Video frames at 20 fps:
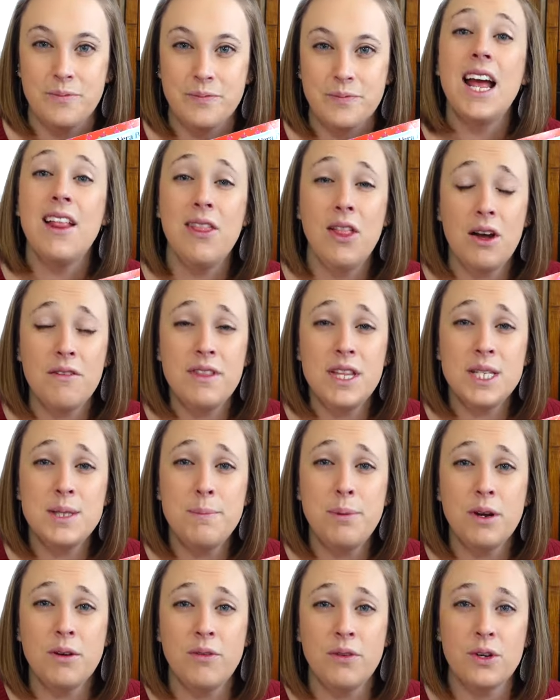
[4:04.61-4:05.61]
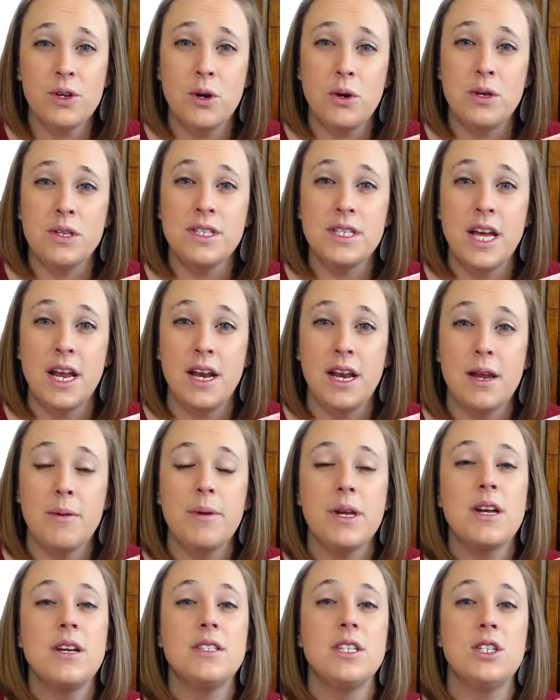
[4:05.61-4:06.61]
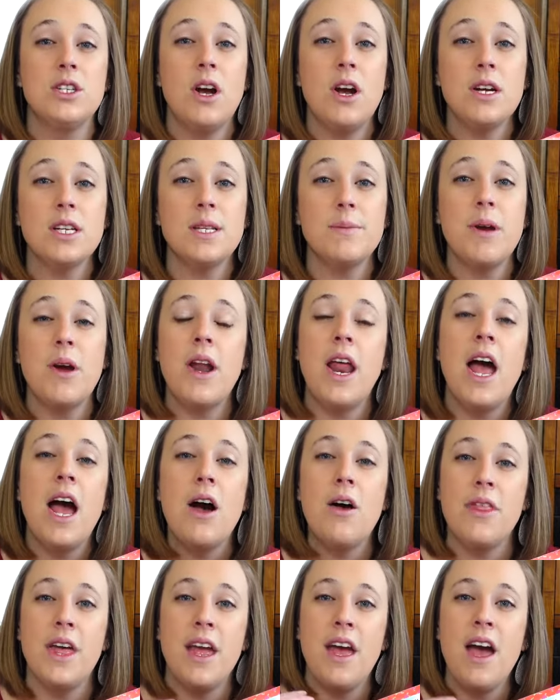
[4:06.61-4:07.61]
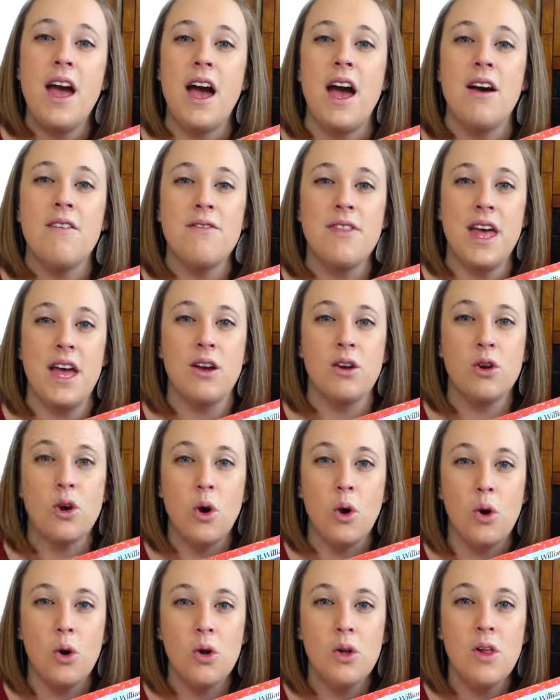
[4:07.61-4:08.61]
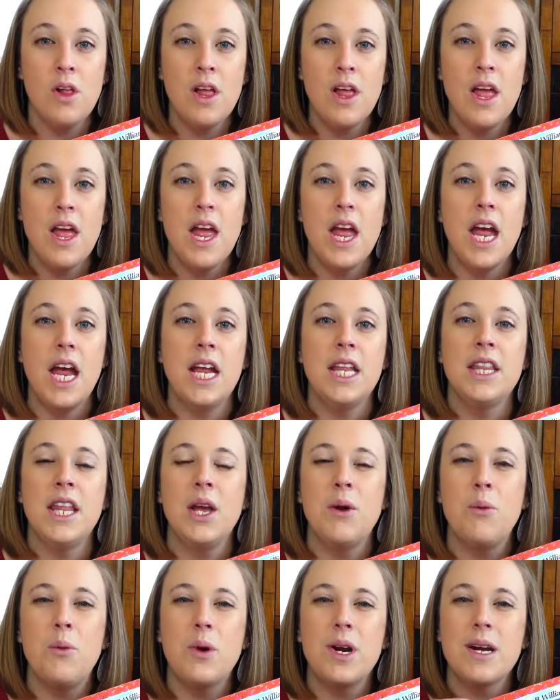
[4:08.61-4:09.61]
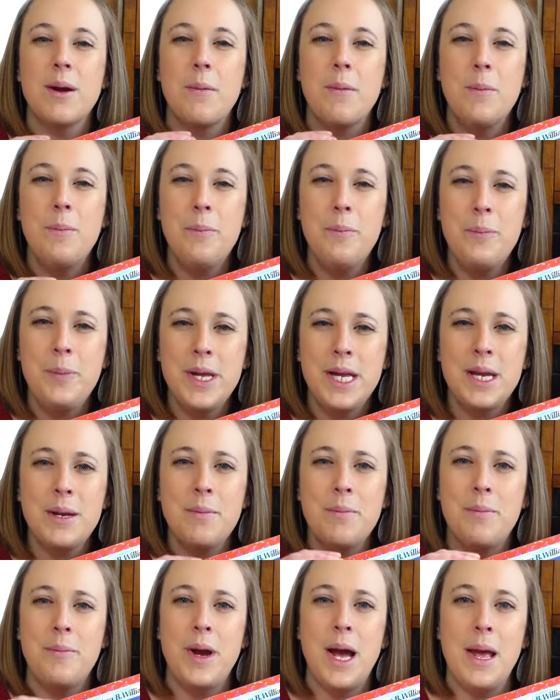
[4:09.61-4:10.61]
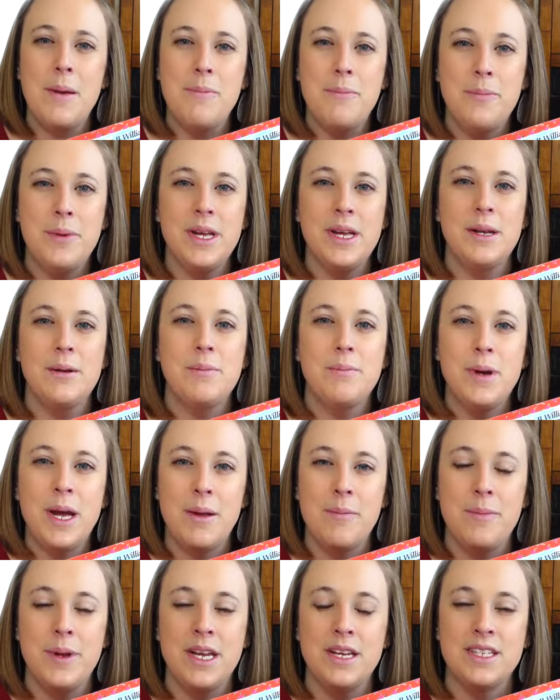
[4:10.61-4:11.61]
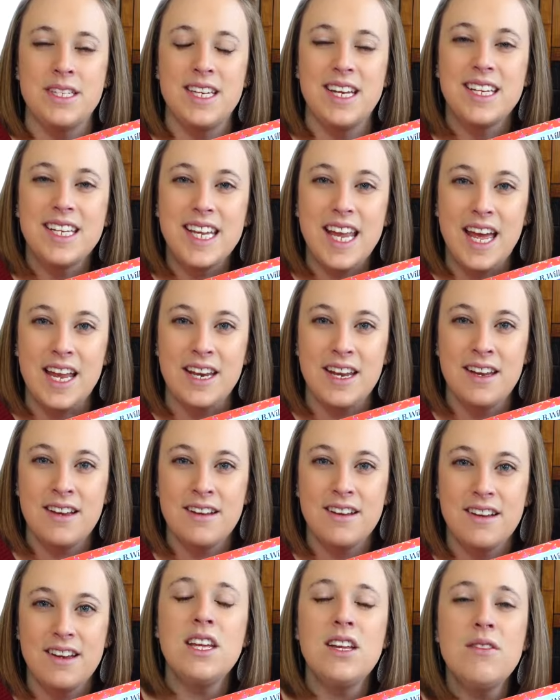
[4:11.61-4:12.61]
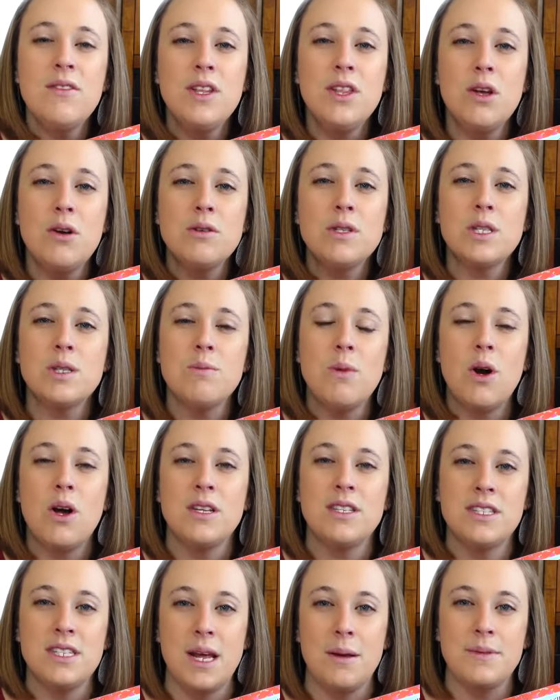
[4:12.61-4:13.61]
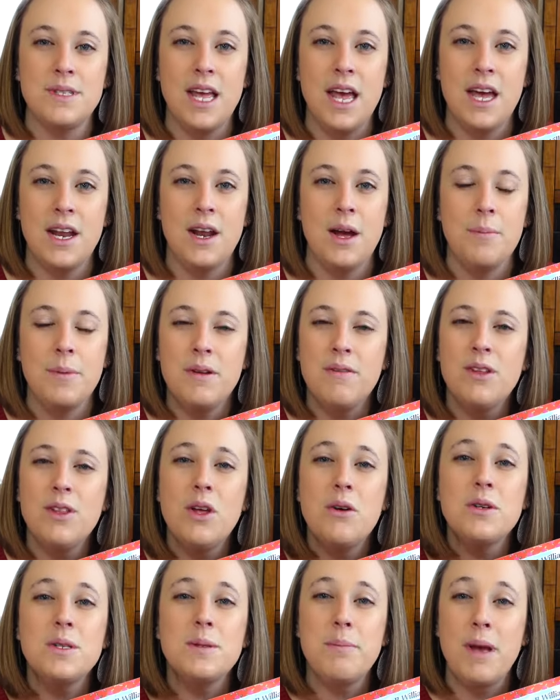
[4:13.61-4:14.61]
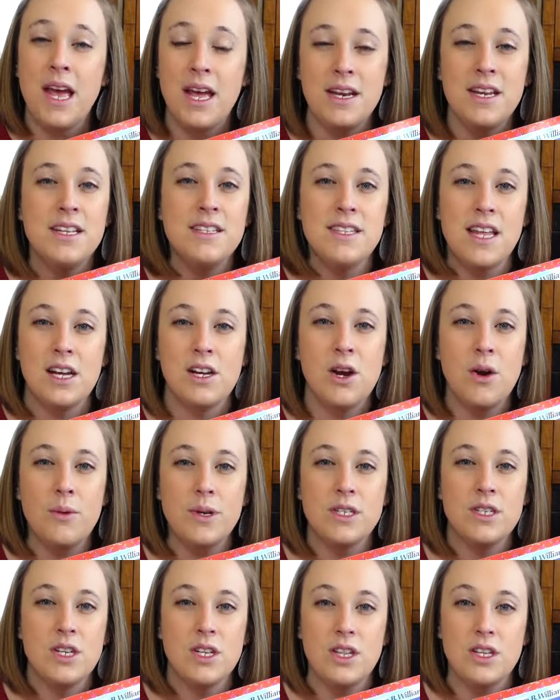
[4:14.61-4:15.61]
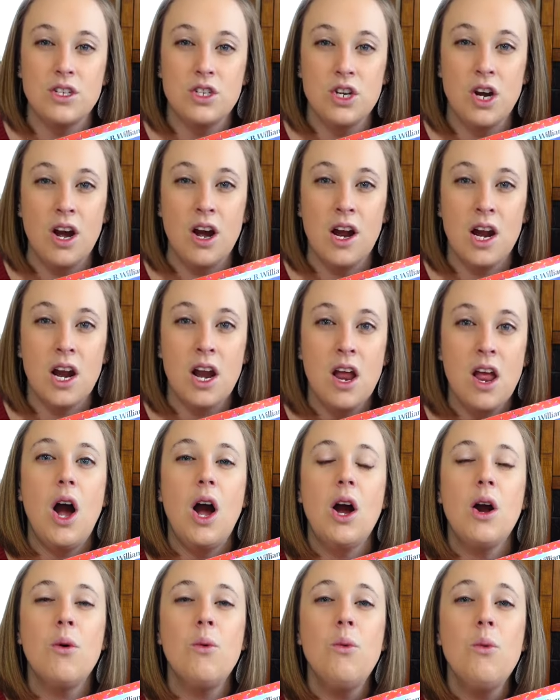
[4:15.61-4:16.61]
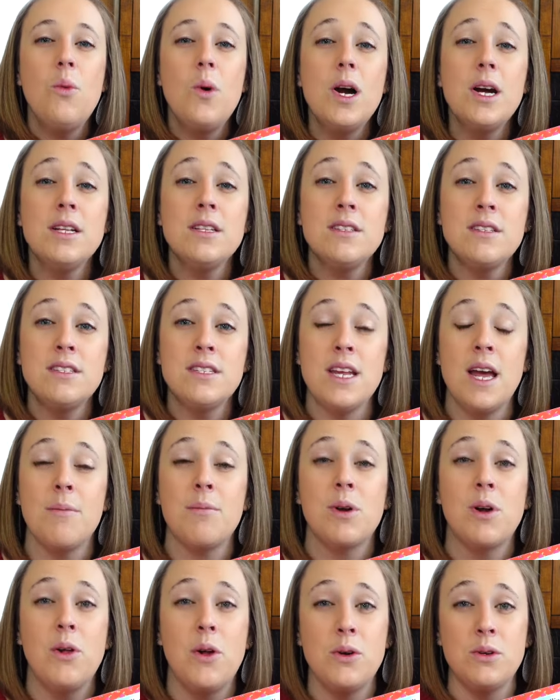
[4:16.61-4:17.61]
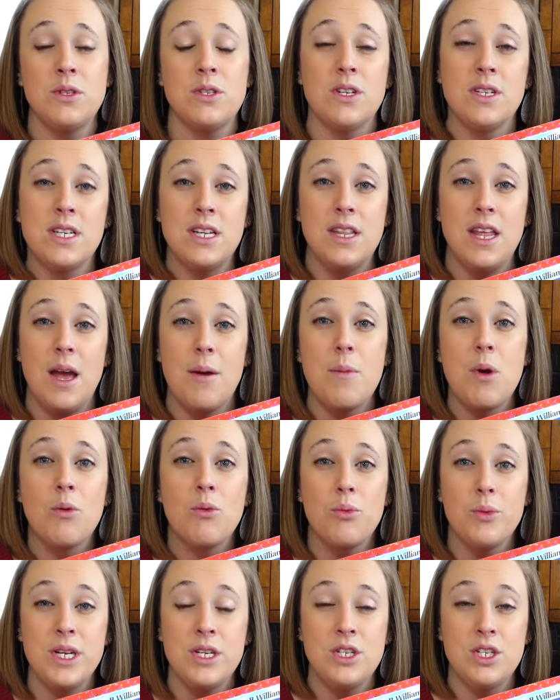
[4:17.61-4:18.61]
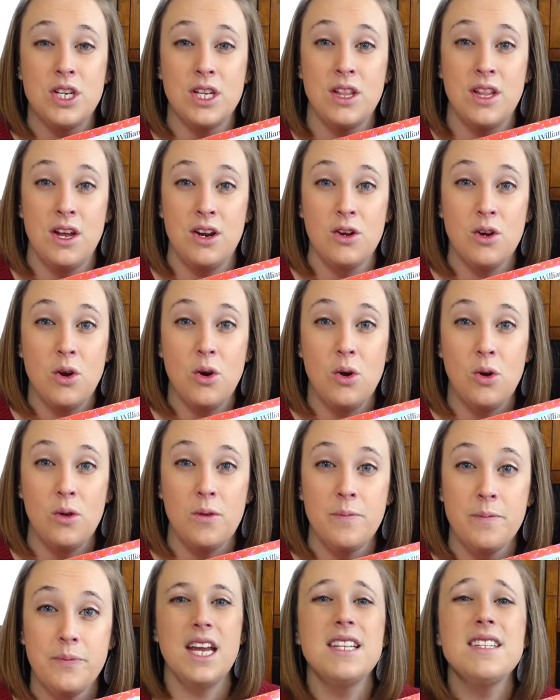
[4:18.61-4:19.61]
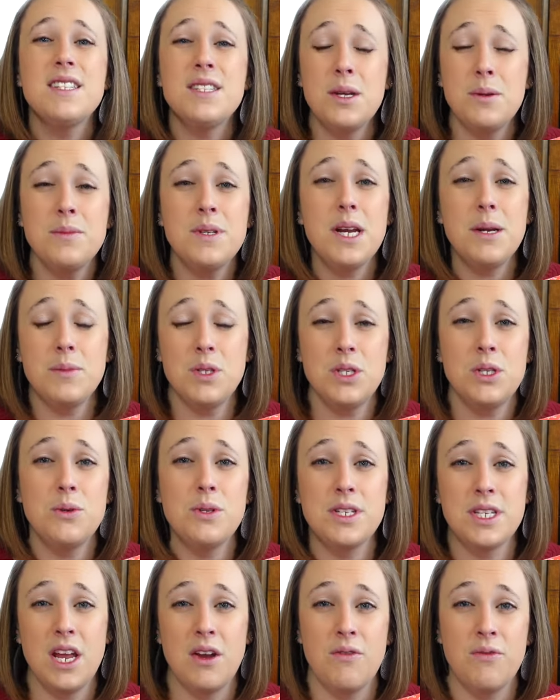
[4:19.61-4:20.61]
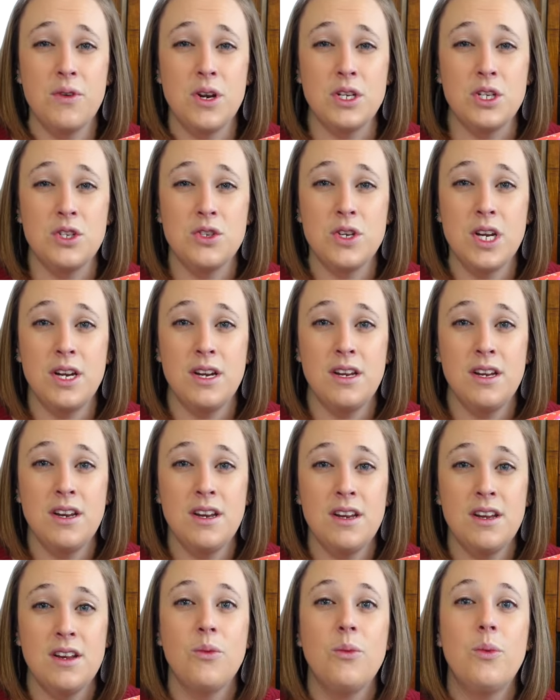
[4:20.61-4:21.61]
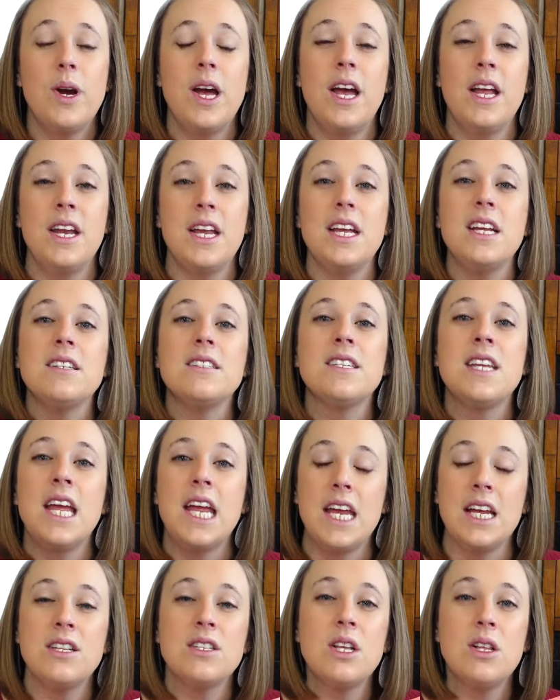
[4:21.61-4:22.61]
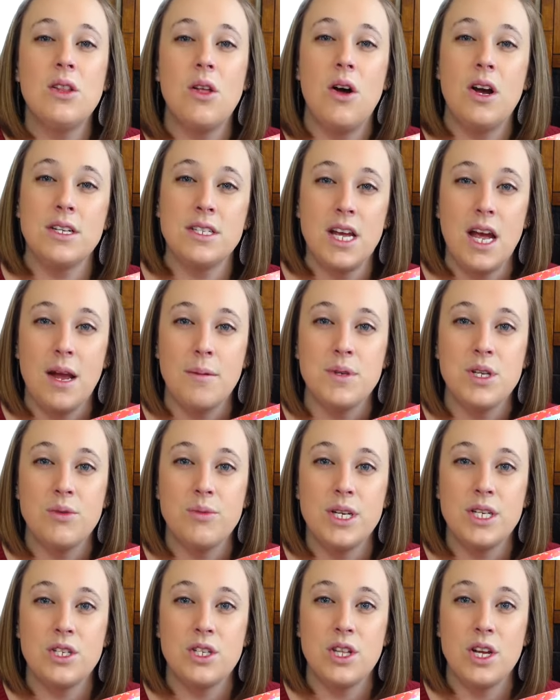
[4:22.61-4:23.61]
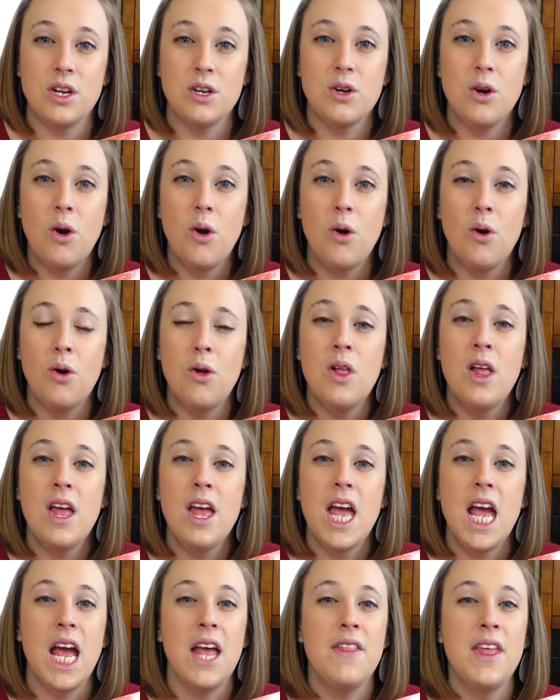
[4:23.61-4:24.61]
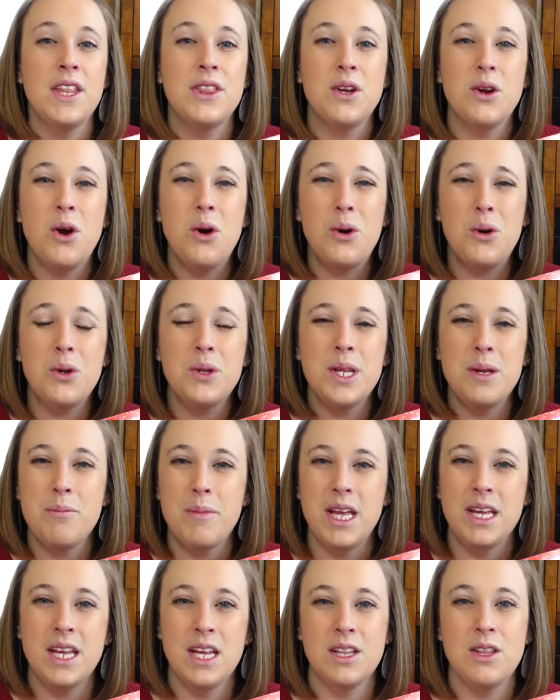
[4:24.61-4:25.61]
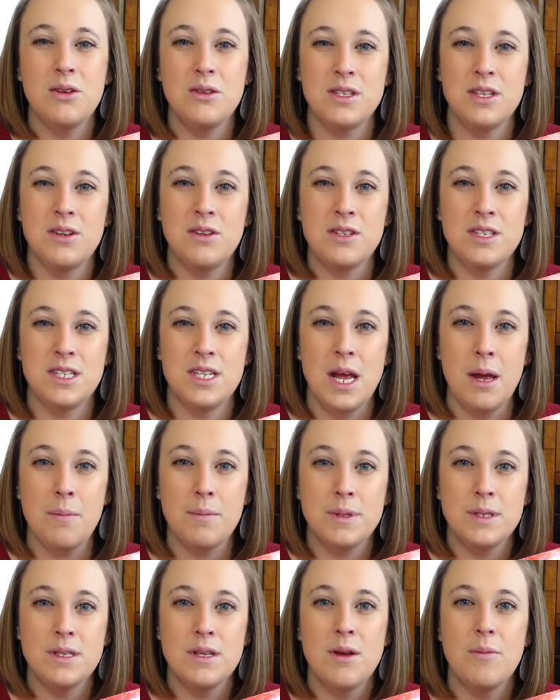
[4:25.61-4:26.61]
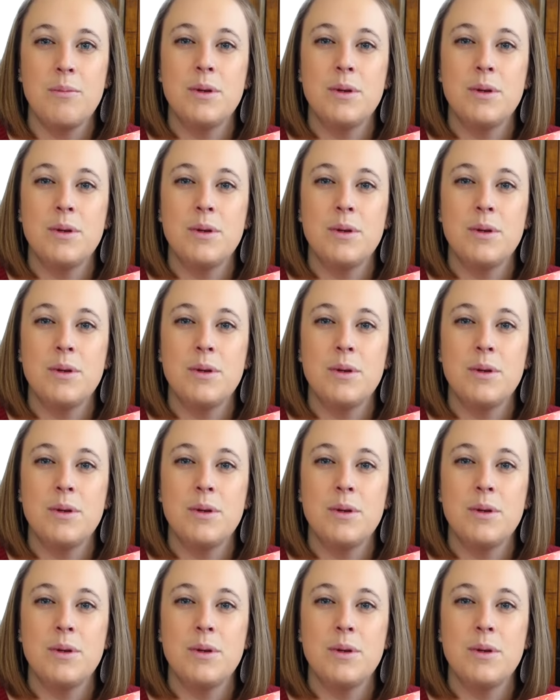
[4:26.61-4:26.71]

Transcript: I love this book for goal setting because it talks about how they have that goal and they work bit by bit to get it. Even those small steps add up. Even those pennies that go into the jar are one step closer to them reaching their goal. And sometimes students get frustrated when it takes a long time to reach their goal and that they're only making those little steps.